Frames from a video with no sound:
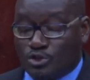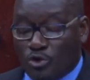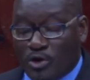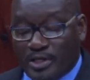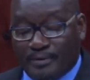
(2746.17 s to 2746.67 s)

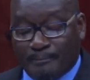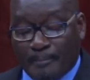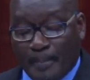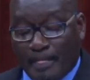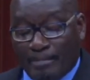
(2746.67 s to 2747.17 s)
showing
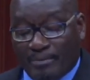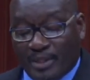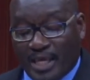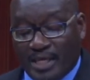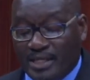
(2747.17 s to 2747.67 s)

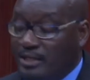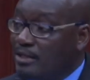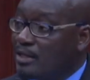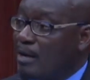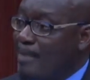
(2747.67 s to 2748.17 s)
any
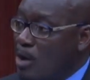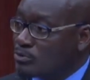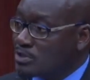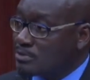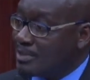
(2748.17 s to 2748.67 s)
amount.